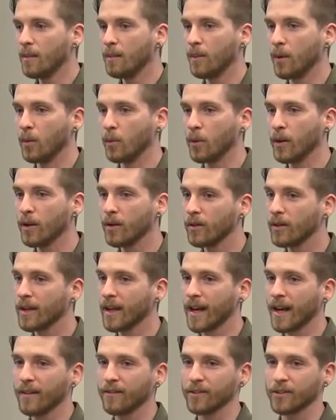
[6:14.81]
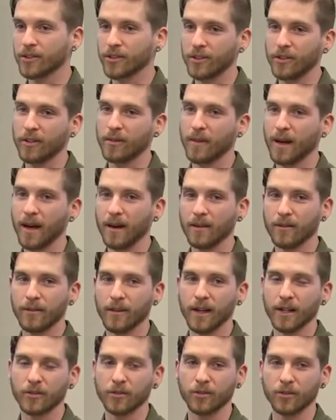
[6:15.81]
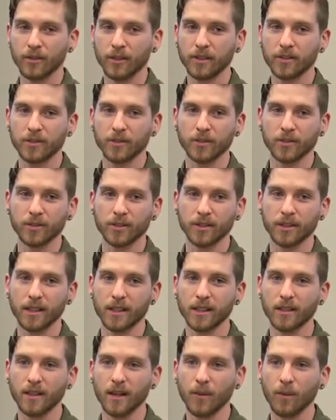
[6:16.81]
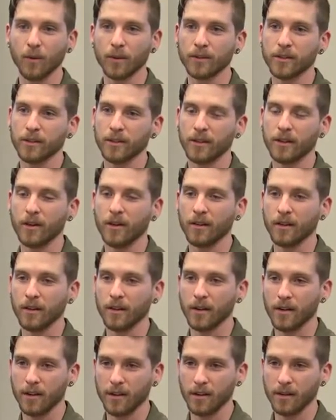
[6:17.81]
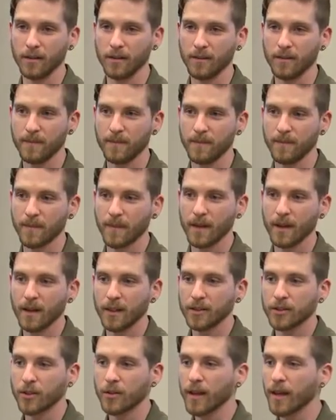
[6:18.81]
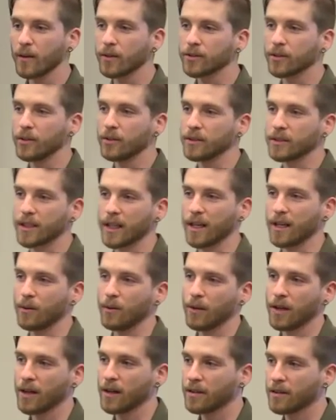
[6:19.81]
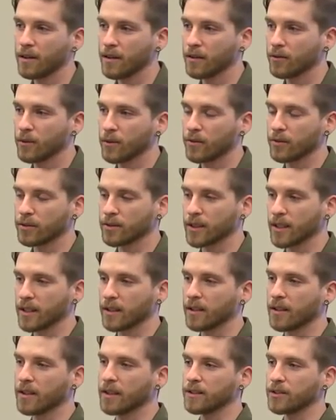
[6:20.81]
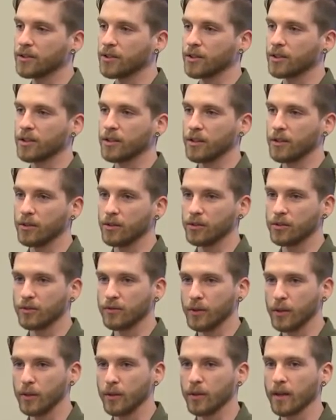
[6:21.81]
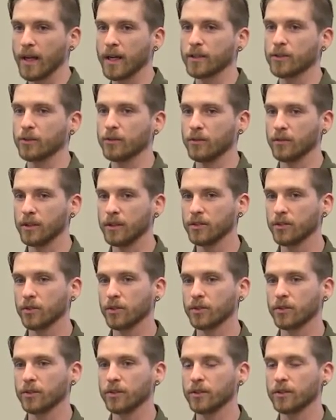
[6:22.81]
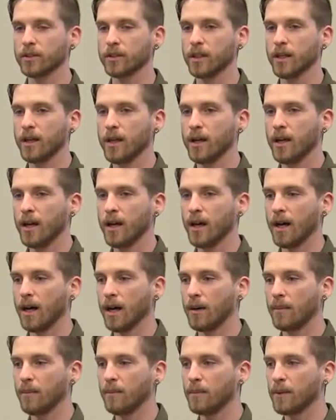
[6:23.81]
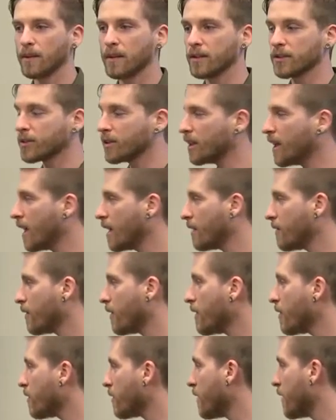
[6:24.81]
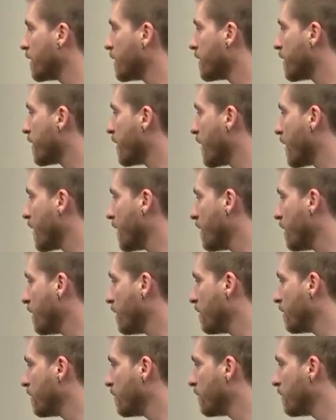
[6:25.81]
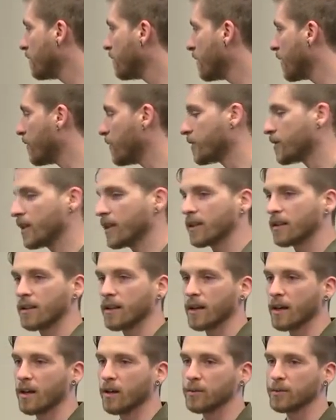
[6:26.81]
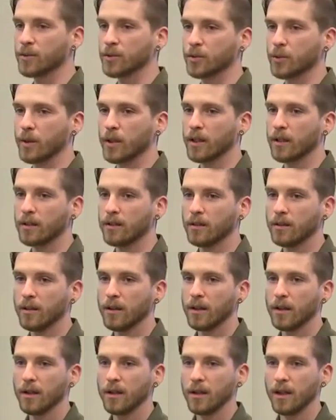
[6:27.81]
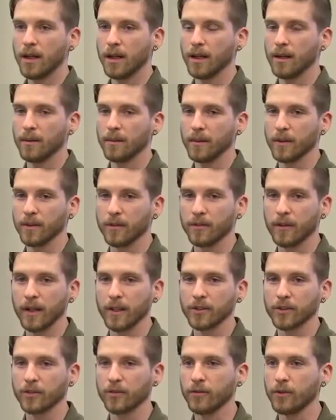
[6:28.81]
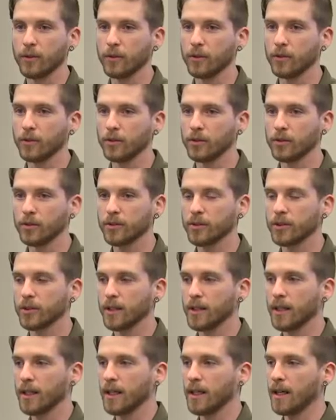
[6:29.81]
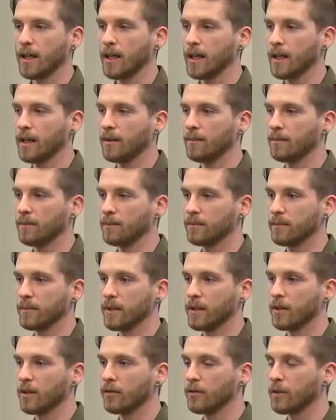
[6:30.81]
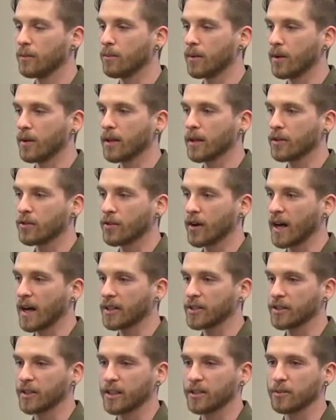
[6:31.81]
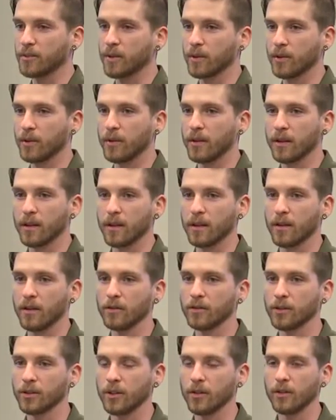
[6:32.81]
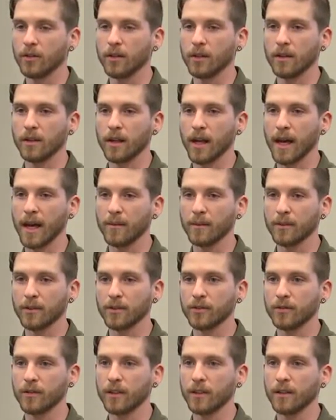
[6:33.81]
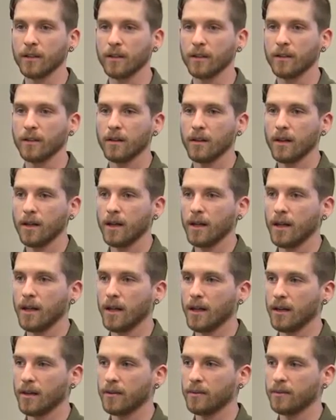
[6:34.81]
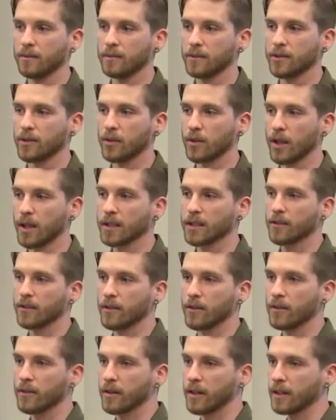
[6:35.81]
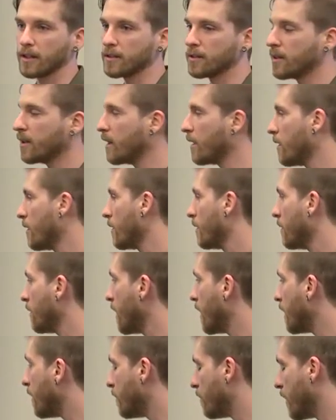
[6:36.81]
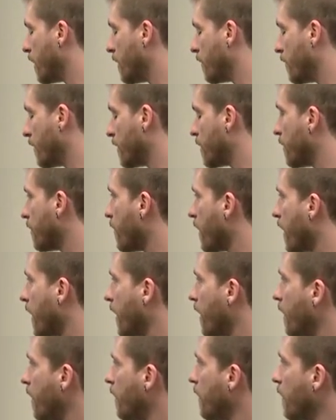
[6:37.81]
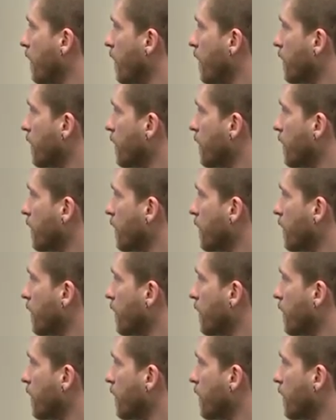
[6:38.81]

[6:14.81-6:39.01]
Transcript: But we only have a certain amount of natural resources here, and once they're gone, they're gone. So that was always kind of what I thought of with recycling is just to use fewer natural resources. Um, but there's a lot of other things that, that recycling helps as well. Um, your fossil fuels, um, you know, if you're burning trash, that's polluting the ozone and the atmosphere. Um, so lots of other things that are hidden benefits of that.